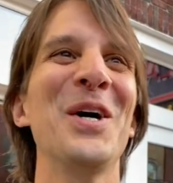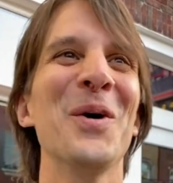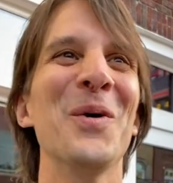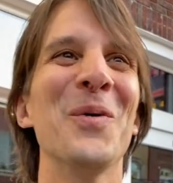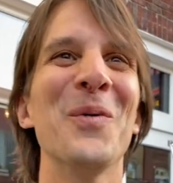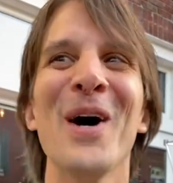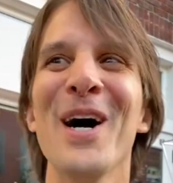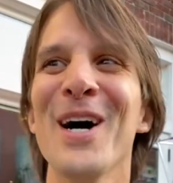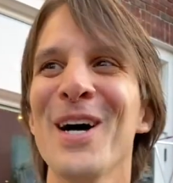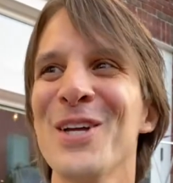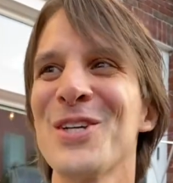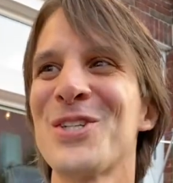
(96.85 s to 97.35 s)

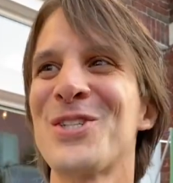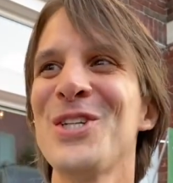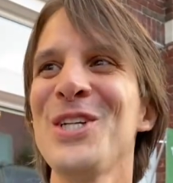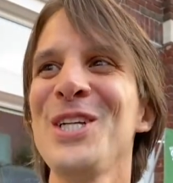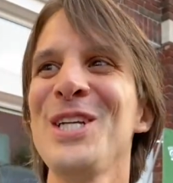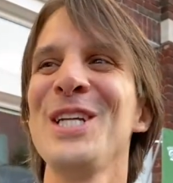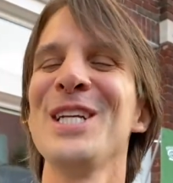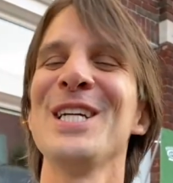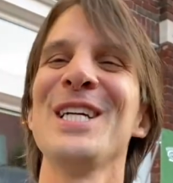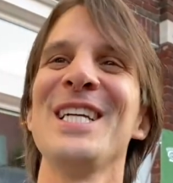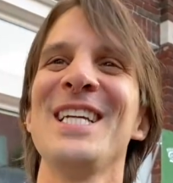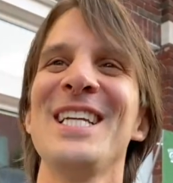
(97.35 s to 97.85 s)
Well,
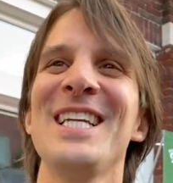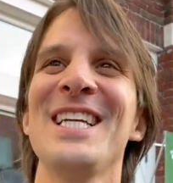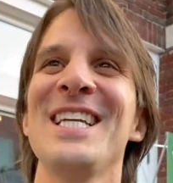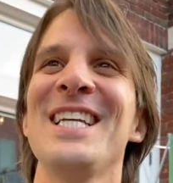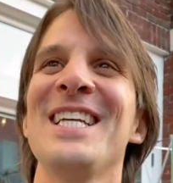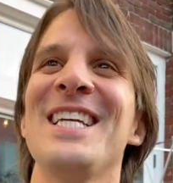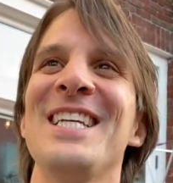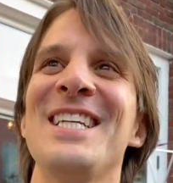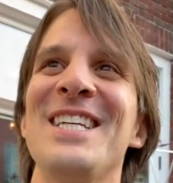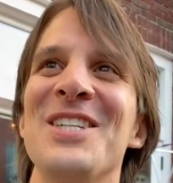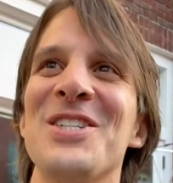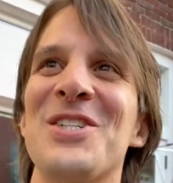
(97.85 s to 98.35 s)
she
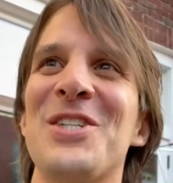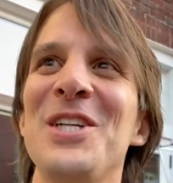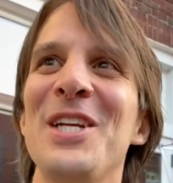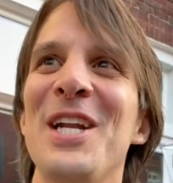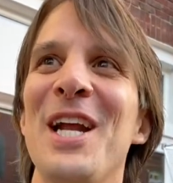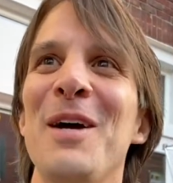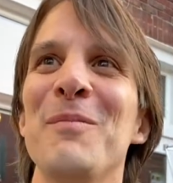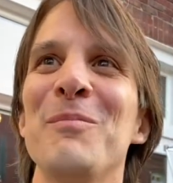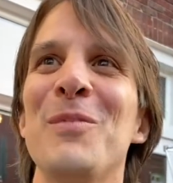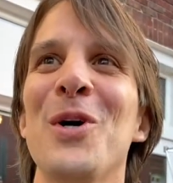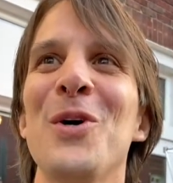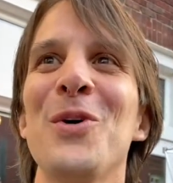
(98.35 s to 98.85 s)
and
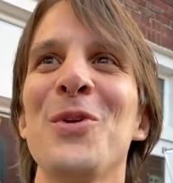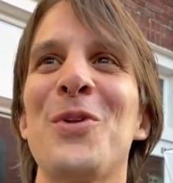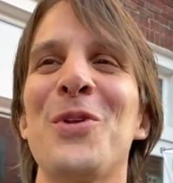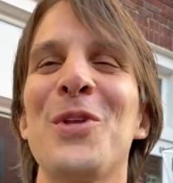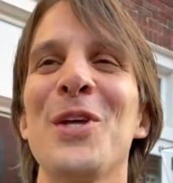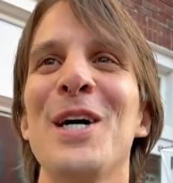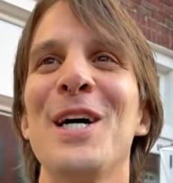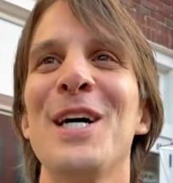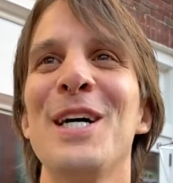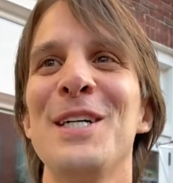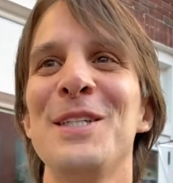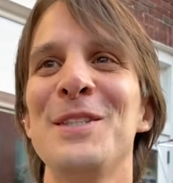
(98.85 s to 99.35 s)
I both
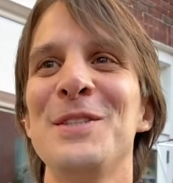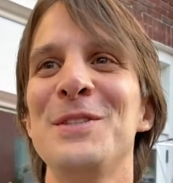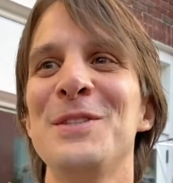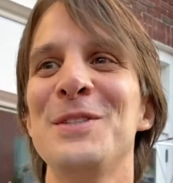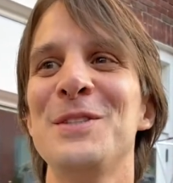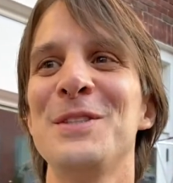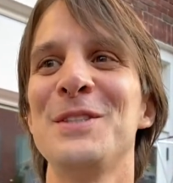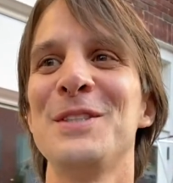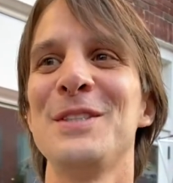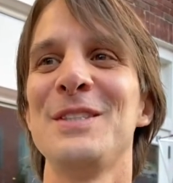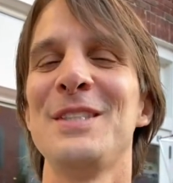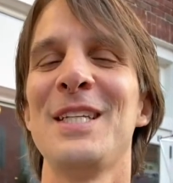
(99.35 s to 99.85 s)

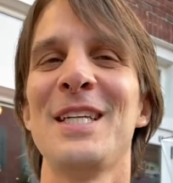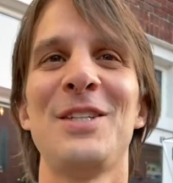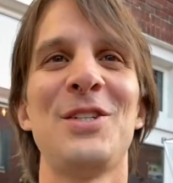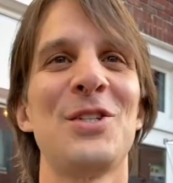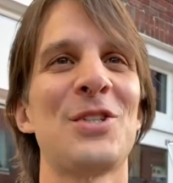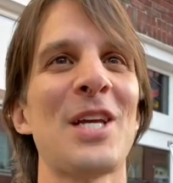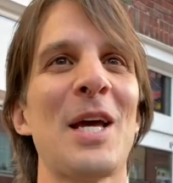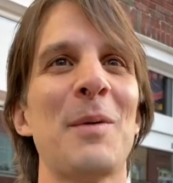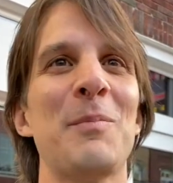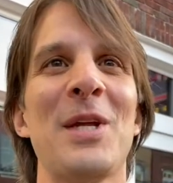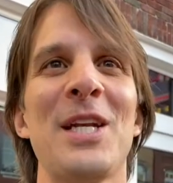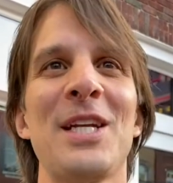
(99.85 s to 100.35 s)
had just
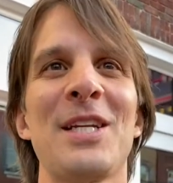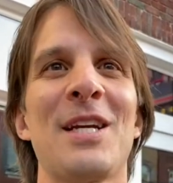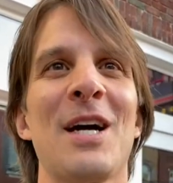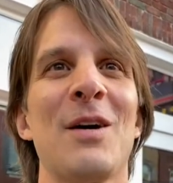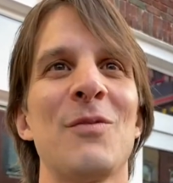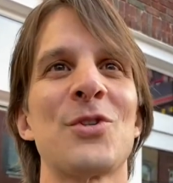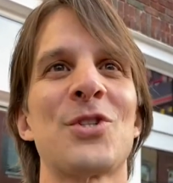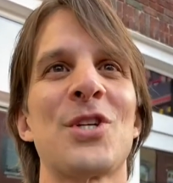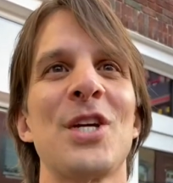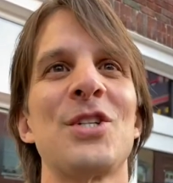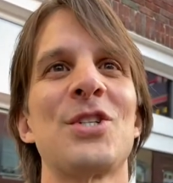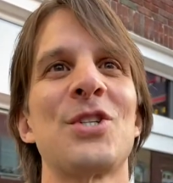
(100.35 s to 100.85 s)
had many
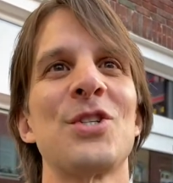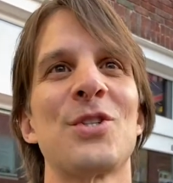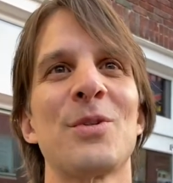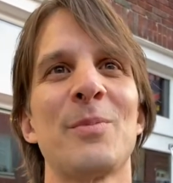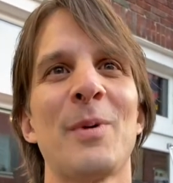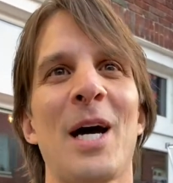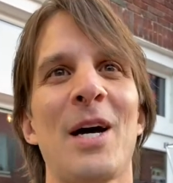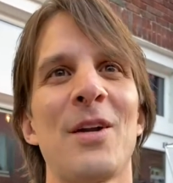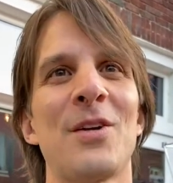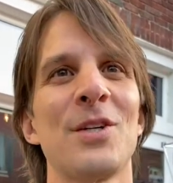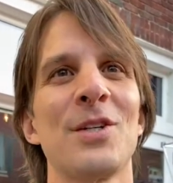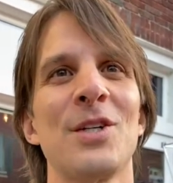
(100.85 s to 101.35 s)
conversations
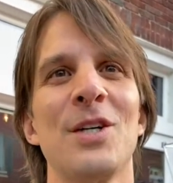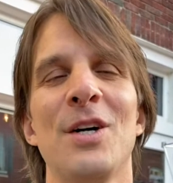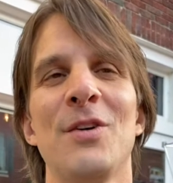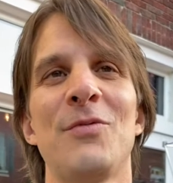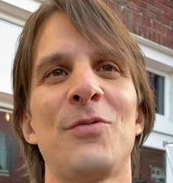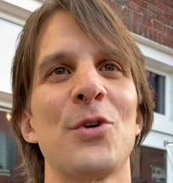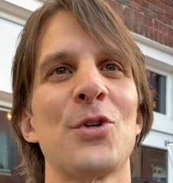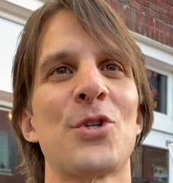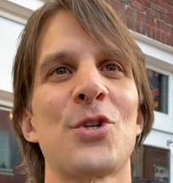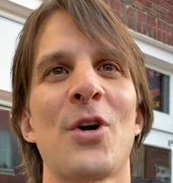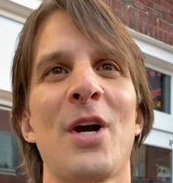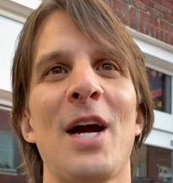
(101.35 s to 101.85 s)
about her love
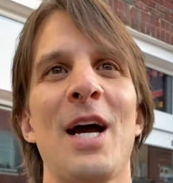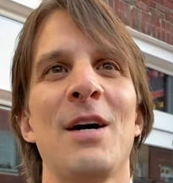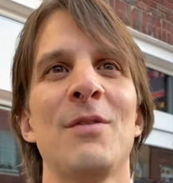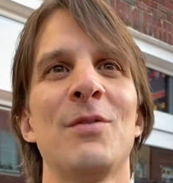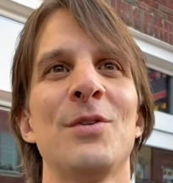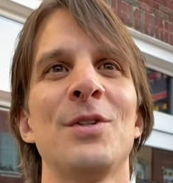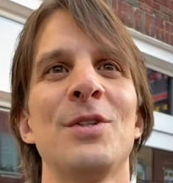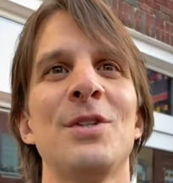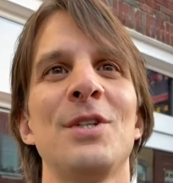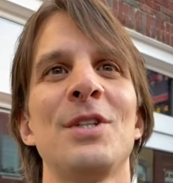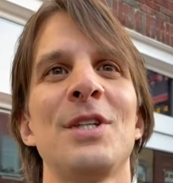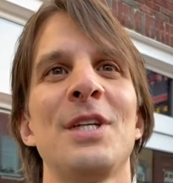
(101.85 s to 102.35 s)
for
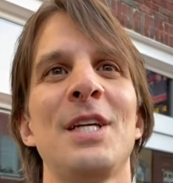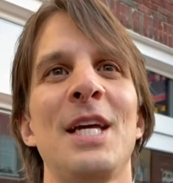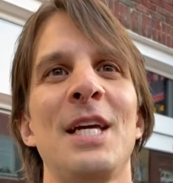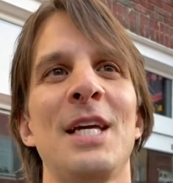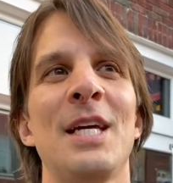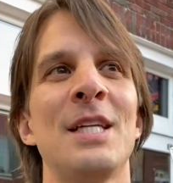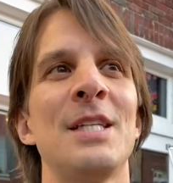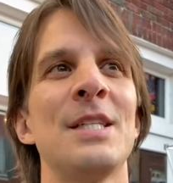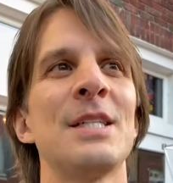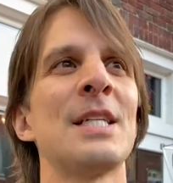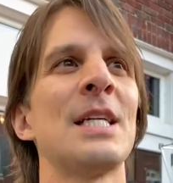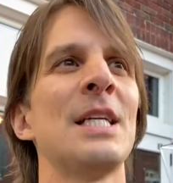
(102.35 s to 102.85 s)
travel,
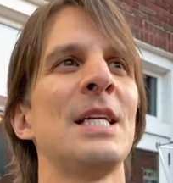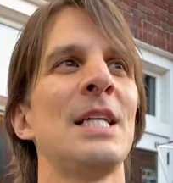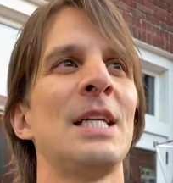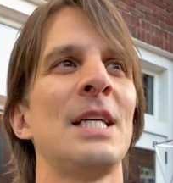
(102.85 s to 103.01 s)
and